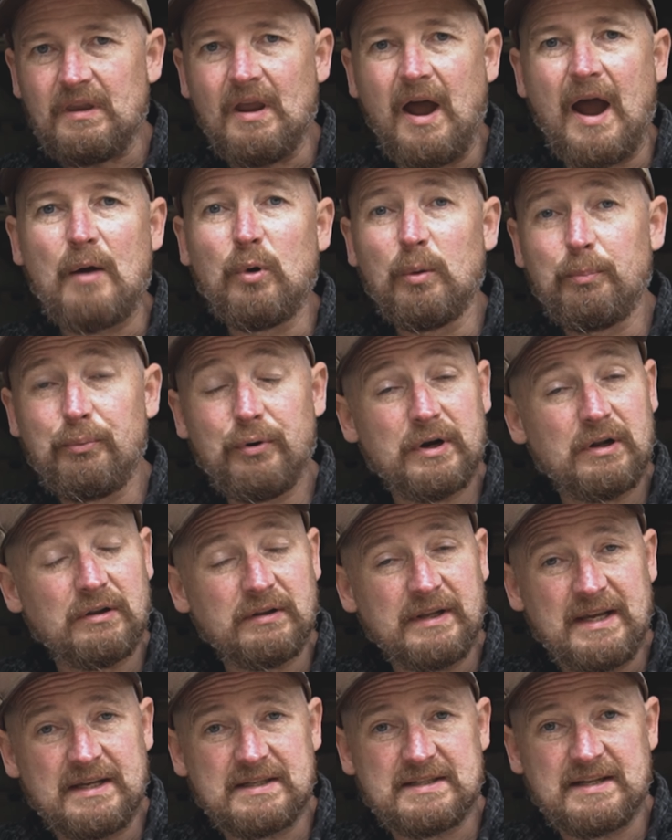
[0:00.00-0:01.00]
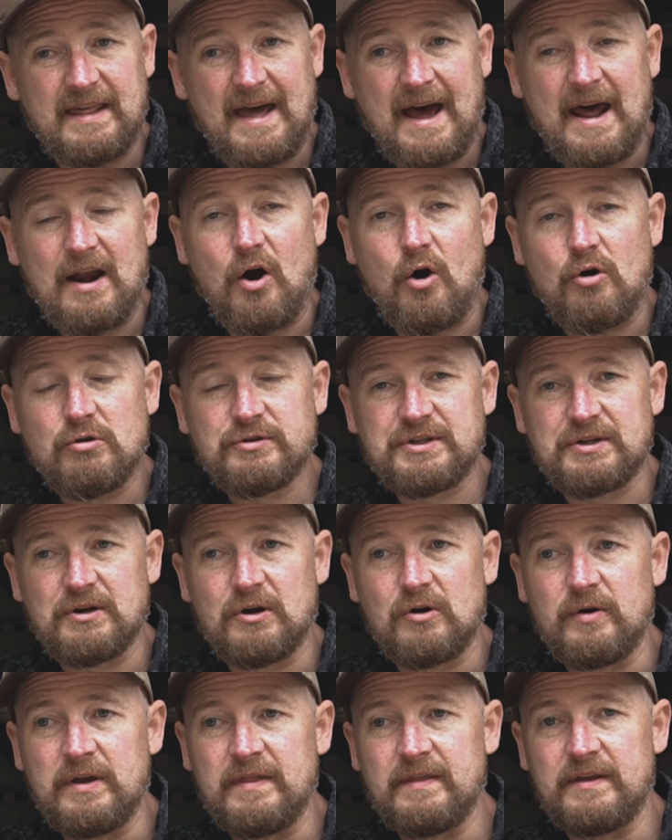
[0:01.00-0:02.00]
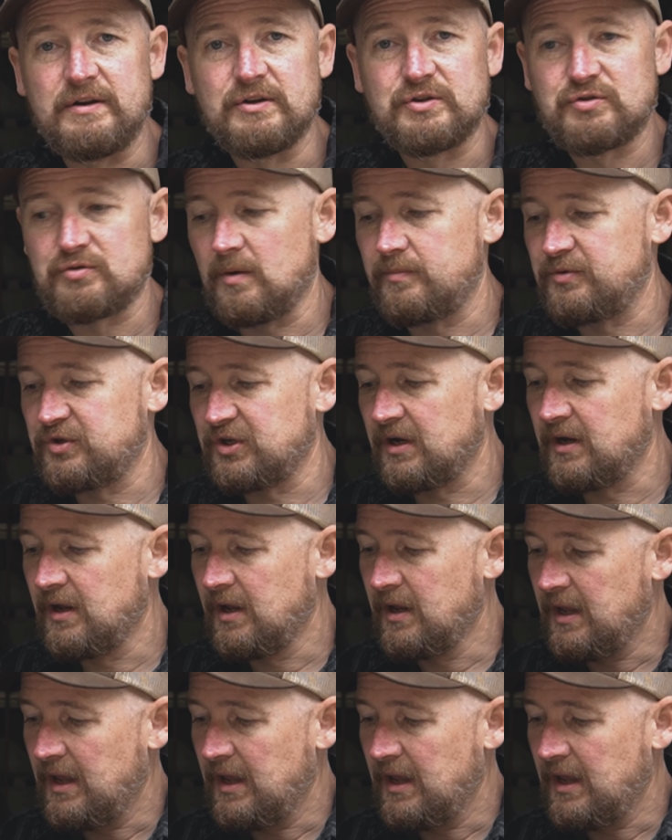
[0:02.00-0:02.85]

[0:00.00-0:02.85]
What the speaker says: I will put a link to that also in the description